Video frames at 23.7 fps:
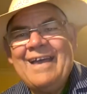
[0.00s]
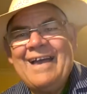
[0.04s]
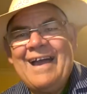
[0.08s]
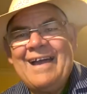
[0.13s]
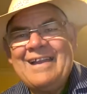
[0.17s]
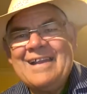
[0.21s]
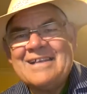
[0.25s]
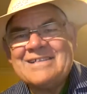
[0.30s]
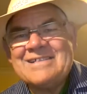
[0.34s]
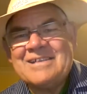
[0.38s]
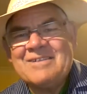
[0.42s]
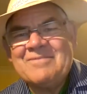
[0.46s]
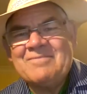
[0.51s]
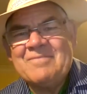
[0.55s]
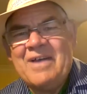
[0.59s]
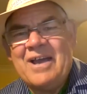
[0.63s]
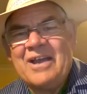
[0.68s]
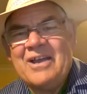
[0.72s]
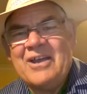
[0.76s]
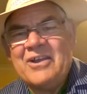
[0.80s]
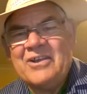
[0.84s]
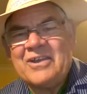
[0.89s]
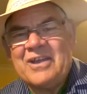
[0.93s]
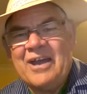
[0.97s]
Hey, listen,
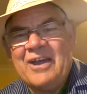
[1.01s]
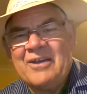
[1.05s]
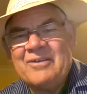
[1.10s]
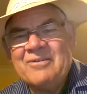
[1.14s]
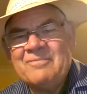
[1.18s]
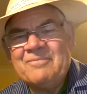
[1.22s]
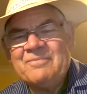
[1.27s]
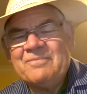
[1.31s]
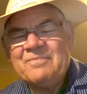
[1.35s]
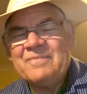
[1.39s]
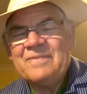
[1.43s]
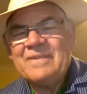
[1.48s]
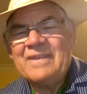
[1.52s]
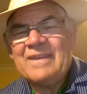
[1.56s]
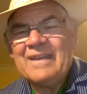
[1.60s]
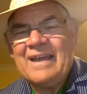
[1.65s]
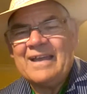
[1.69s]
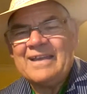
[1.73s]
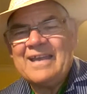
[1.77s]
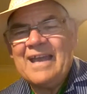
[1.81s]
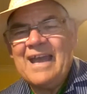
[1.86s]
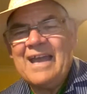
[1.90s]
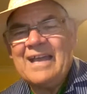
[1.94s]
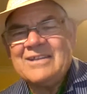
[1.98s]
I got to go.
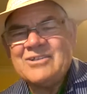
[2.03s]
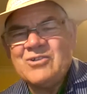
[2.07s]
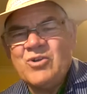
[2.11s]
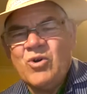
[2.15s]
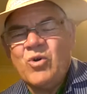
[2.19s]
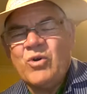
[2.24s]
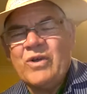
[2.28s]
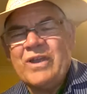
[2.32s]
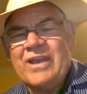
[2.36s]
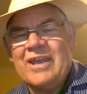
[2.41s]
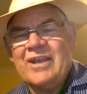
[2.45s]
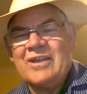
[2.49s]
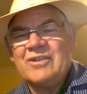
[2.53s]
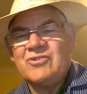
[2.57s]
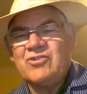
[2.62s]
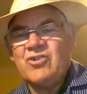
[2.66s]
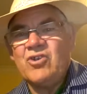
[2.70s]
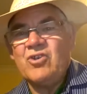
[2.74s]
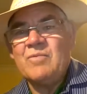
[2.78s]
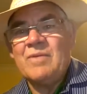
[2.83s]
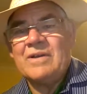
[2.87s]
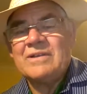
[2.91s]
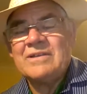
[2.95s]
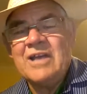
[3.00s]
I can't talk here
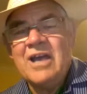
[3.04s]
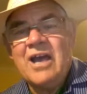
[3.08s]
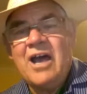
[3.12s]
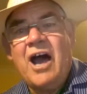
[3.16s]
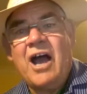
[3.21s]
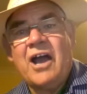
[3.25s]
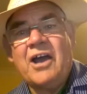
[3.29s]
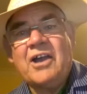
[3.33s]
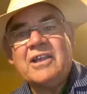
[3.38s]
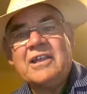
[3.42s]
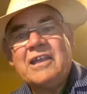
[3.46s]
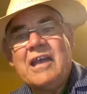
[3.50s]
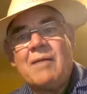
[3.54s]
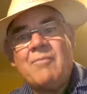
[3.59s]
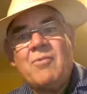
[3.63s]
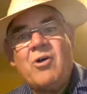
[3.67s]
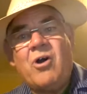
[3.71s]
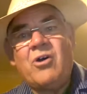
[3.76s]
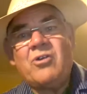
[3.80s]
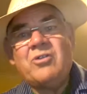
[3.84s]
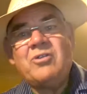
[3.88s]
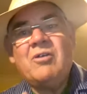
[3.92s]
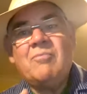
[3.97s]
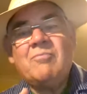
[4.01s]
too much. I'm going to come
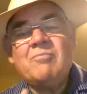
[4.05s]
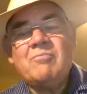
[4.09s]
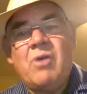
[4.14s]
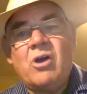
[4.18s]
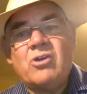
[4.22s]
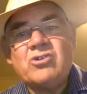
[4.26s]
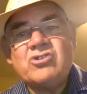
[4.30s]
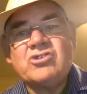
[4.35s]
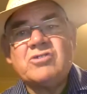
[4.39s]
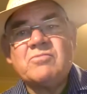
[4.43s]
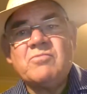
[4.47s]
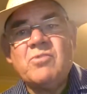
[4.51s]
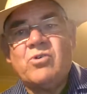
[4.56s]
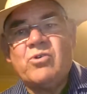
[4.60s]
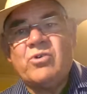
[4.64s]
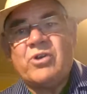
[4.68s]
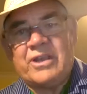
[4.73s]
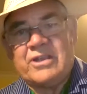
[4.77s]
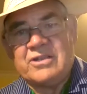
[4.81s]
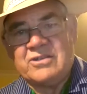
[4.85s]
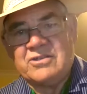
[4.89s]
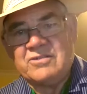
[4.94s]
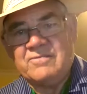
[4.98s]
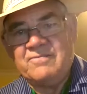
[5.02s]
on most
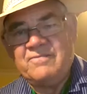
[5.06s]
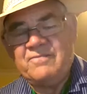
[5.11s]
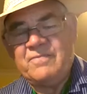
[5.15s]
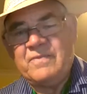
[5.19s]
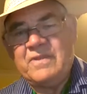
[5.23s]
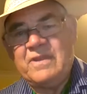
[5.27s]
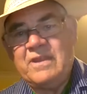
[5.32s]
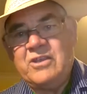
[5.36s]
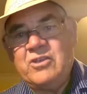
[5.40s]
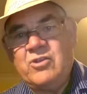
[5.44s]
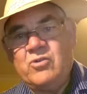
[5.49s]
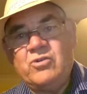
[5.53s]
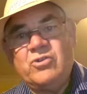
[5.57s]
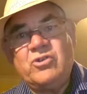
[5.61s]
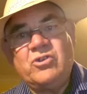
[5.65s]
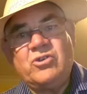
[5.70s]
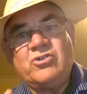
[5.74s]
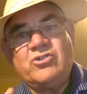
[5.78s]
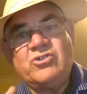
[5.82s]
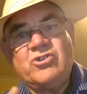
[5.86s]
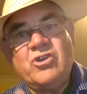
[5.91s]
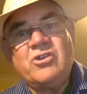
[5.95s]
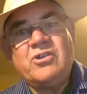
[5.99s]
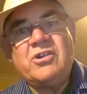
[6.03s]
mornings.
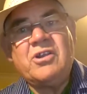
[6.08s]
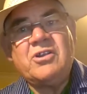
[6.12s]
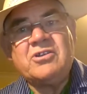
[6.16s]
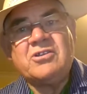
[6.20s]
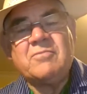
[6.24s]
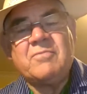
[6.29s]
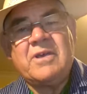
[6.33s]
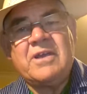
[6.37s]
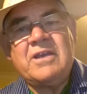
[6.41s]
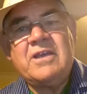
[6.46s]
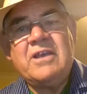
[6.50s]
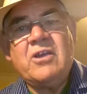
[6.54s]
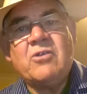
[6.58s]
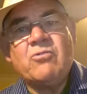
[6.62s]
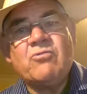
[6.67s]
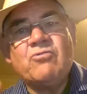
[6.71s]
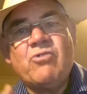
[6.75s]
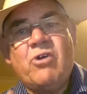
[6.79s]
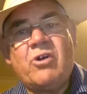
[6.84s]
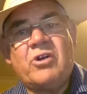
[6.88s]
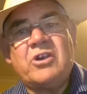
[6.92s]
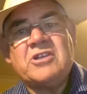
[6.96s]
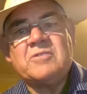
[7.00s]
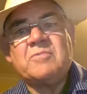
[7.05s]
You tune in to me,
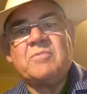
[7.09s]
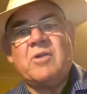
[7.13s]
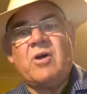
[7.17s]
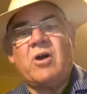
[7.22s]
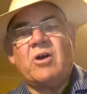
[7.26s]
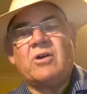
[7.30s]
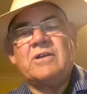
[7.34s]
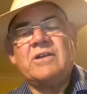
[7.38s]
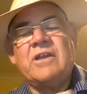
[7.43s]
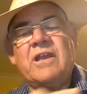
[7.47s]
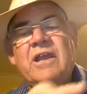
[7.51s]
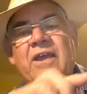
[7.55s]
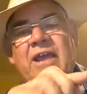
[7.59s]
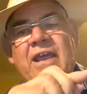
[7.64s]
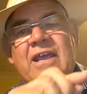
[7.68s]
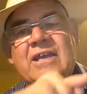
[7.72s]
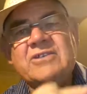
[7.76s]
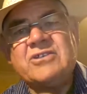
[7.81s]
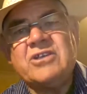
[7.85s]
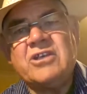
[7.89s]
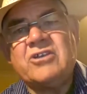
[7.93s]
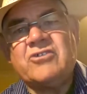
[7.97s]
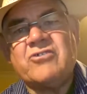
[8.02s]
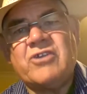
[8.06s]
Ronnie's Blog. Now,
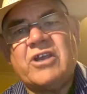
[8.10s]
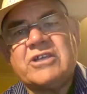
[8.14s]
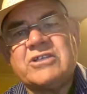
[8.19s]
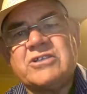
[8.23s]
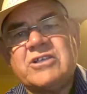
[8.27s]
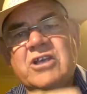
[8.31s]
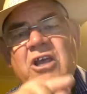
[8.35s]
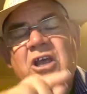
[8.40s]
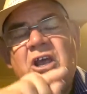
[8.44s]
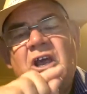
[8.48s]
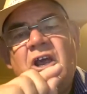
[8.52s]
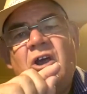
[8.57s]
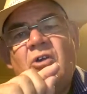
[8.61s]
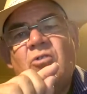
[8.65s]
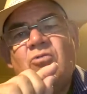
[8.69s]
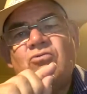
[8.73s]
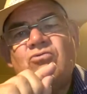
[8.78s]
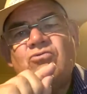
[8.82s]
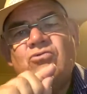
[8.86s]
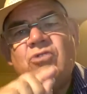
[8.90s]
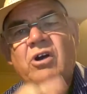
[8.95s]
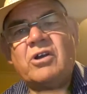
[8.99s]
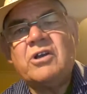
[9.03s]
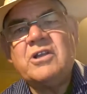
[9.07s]
here's the address.
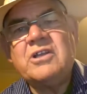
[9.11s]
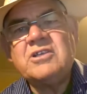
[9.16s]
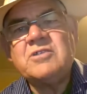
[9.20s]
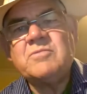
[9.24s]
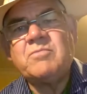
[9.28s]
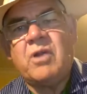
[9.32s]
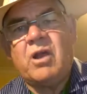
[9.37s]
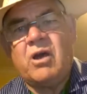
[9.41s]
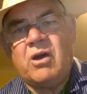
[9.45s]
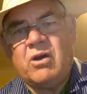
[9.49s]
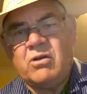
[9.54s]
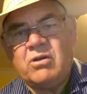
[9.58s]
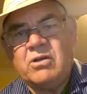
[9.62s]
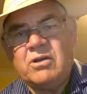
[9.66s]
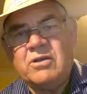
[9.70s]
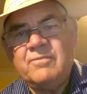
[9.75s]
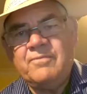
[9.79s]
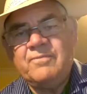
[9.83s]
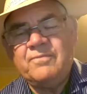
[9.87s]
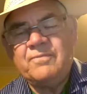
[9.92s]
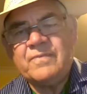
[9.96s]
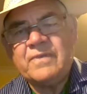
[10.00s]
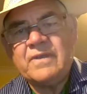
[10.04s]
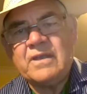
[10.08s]
Ronnie's Blog,
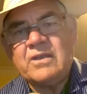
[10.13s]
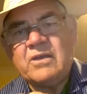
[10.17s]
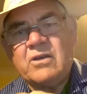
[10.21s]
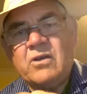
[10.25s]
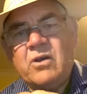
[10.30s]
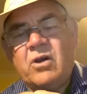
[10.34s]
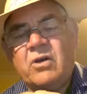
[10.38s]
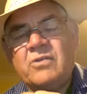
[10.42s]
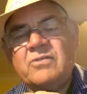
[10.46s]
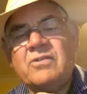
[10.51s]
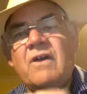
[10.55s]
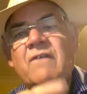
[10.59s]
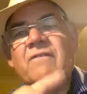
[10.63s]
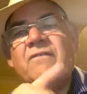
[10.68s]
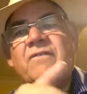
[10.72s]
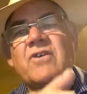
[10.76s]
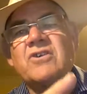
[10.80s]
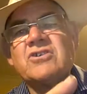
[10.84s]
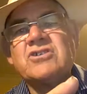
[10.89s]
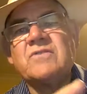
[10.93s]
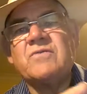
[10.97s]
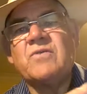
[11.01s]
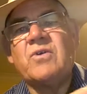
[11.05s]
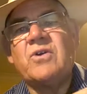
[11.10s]

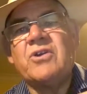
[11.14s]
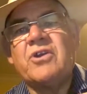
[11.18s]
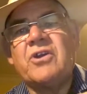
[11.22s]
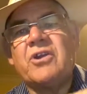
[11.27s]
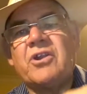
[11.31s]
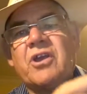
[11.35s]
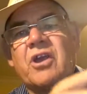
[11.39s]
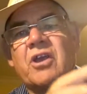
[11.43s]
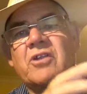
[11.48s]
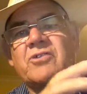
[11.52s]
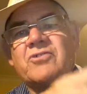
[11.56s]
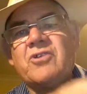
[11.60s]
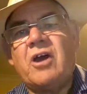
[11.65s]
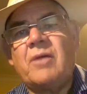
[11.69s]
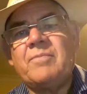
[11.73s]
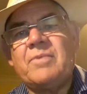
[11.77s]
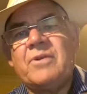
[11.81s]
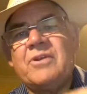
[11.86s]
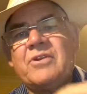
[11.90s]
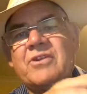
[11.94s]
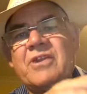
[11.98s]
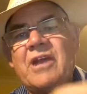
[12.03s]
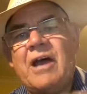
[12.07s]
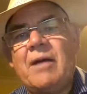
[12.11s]
first of all, you've got to go
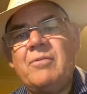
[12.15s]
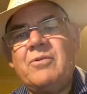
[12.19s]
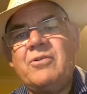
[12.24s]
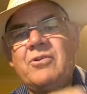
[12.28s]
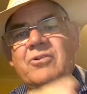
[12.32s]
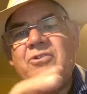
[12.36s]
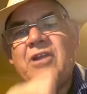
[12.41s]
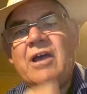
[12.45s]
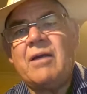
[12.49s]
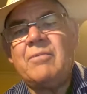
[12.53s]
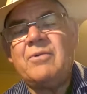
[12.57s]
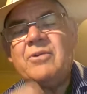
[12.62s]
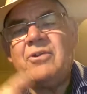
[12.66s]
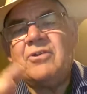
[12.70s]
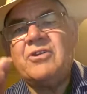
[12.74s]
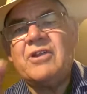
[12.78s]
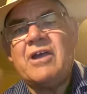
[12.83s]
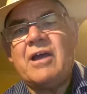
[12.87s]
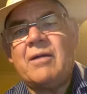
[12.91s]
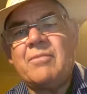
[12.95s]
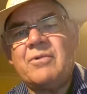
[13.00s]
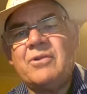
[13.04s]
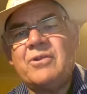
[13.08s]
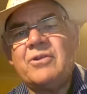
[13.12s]
type in
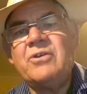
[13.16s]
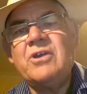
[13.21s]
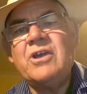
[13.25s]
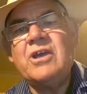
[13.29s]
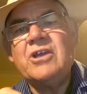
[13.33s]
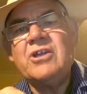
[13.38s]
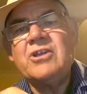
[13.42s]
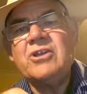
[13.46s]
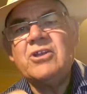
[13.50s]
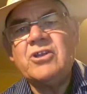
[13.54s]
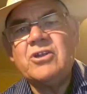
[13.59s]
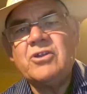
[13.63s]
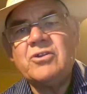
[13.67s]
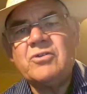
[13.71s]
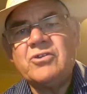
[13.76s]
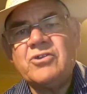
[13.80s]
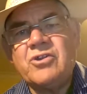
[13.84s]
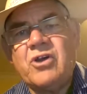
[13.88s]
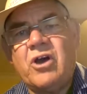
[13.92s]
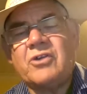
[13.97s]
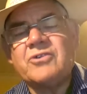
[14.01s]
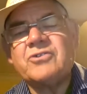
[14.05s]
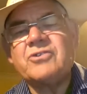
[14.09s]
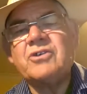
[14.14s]

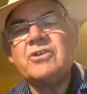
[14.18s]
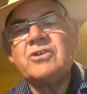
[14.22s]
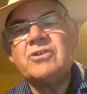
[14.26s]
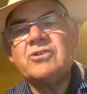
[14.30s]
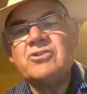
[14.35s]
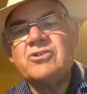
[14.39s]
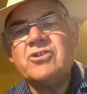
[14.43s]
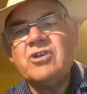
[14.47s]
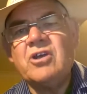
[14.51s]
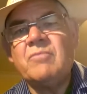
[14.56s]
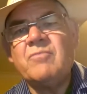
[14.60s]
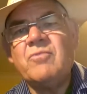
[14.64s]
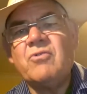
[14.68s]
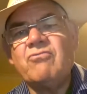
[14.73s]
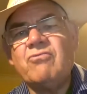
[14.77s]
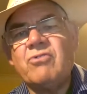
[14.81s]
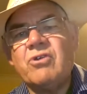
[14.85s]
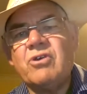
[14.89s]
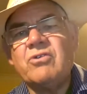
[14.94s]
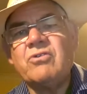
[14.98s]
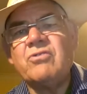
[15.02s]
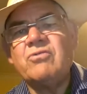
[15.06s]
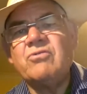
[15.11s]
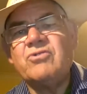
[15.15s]

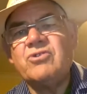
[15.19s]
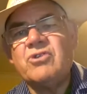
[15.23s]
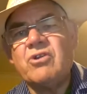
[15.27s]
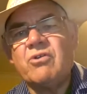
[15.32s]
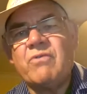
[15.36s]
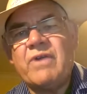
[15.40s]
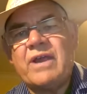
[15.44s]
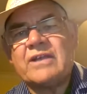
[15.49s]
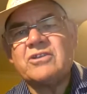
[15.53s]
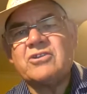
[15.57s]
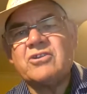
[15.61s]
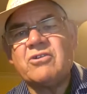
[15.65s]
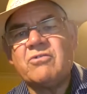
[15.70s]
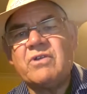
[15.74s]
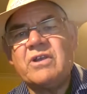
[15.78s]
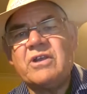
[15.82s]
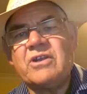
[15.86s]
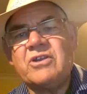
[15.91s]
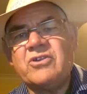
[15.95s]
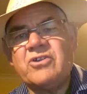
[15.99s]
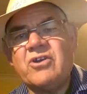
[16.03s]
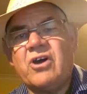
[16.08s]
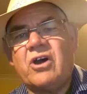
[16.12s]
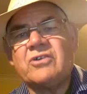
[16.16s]

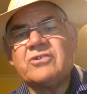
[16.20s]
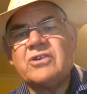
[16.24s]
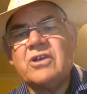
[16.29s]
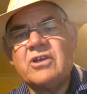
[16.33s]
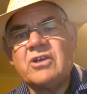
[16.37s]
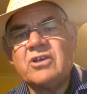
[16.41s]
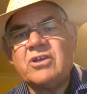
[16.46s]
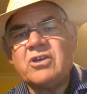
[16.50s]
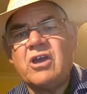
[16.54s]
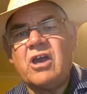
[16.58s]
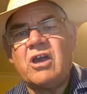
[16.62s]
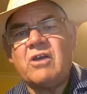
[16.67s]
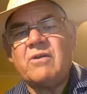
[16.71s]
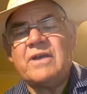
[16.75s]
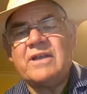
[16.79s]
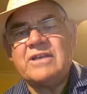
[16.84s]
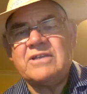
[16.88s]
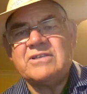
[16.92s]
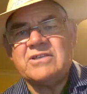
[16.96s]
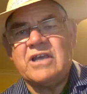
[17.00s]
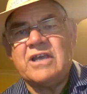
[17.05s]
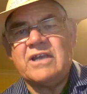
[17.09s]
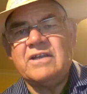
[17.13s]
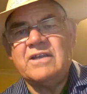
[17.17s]

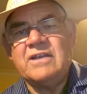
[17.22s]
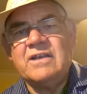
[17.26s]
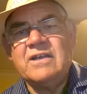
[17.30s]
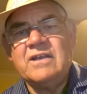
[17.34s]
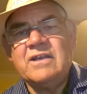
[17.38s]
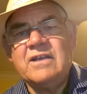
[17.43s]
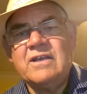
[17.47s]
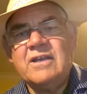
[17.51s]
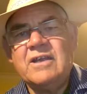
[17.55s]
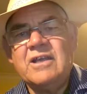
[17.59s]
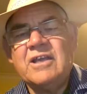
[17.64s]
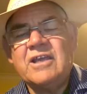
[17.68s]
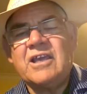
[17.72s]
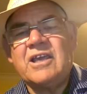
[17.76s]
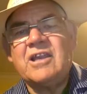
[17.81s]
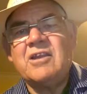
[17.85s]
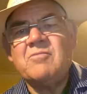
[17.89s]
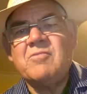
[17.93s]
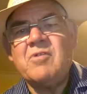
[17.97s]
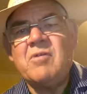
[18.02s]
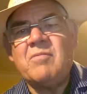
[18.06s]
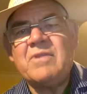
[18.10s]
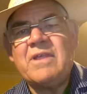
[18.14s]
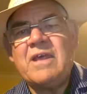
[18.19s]
www.timarudirectory.co.nz. Can
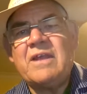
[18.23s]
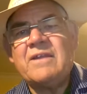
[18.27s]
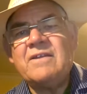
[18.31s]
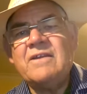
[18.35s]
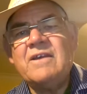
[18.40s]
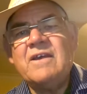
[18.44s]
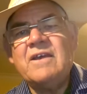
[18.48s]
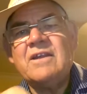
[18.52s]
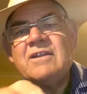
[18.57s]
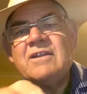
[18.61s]
you remember that?